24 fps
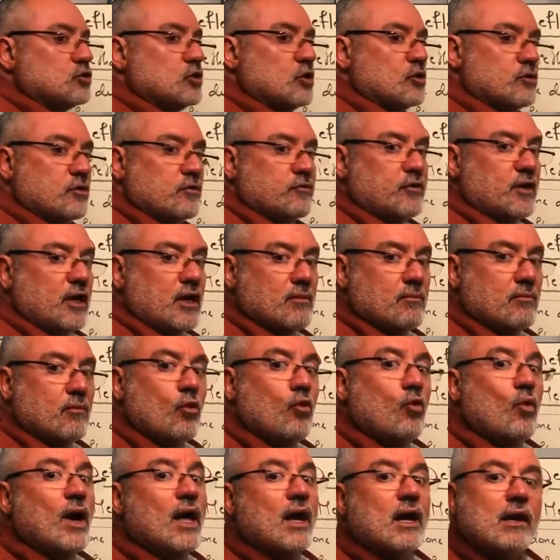on the frame.
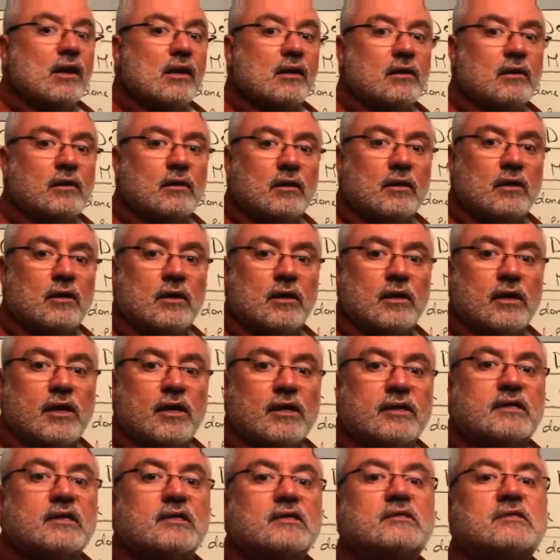Well,
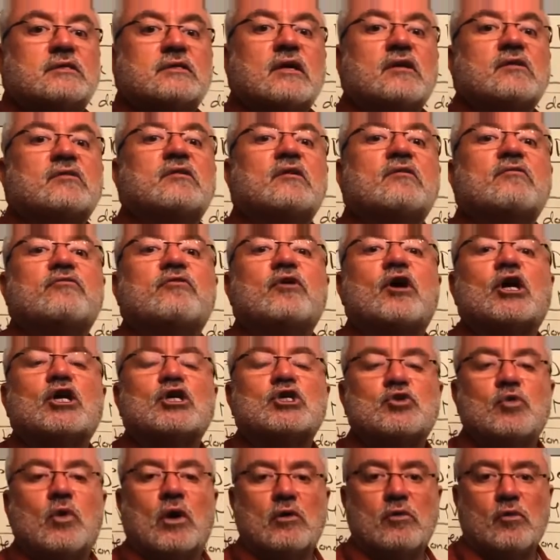it is the
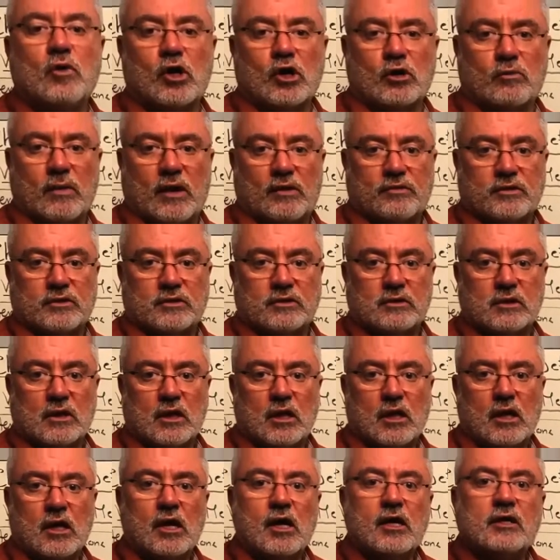virtual work method.
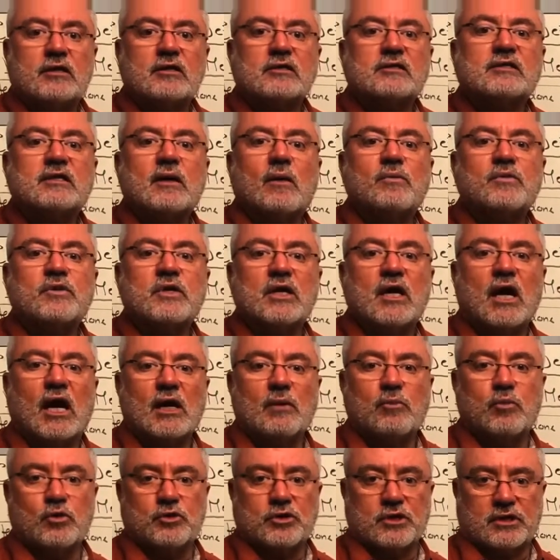It is something
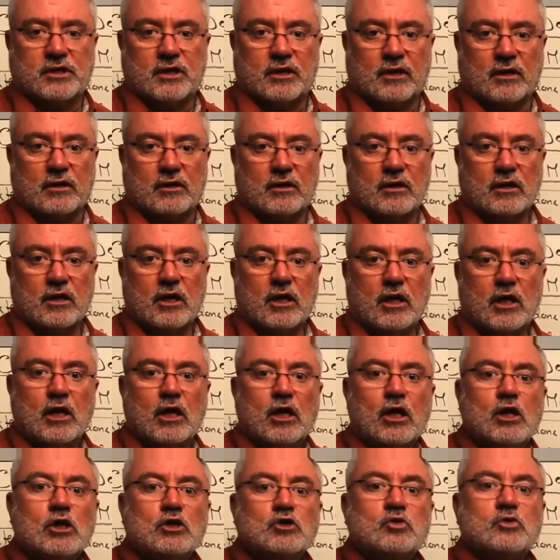hypothetical.
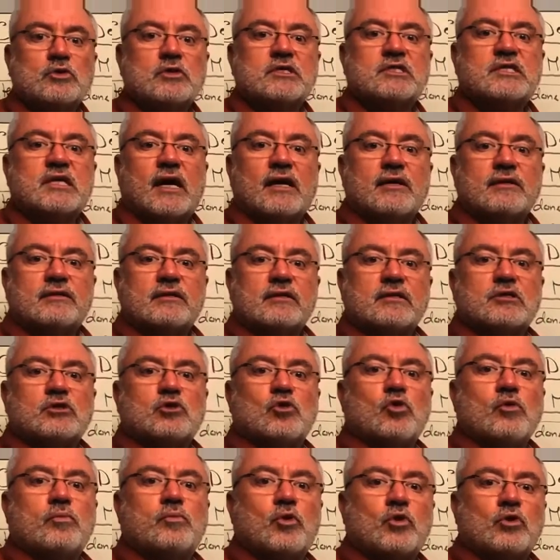So the scientist
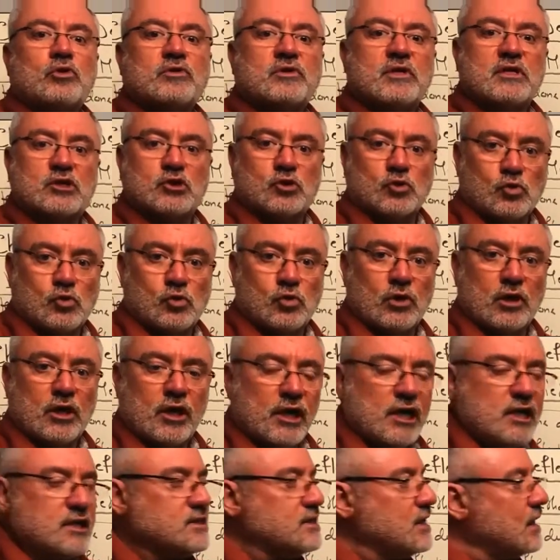who put this rule,
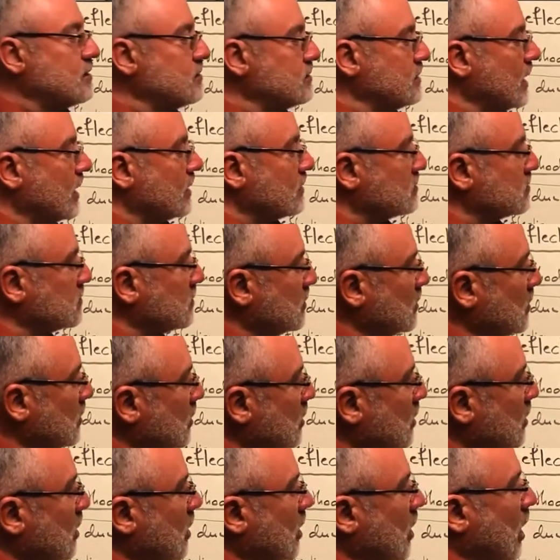he said that
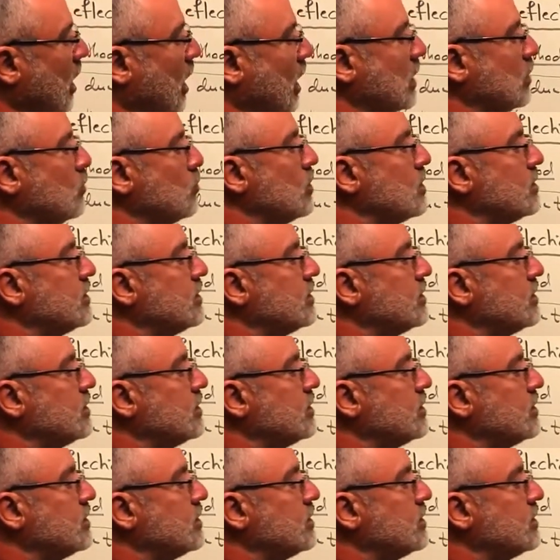I will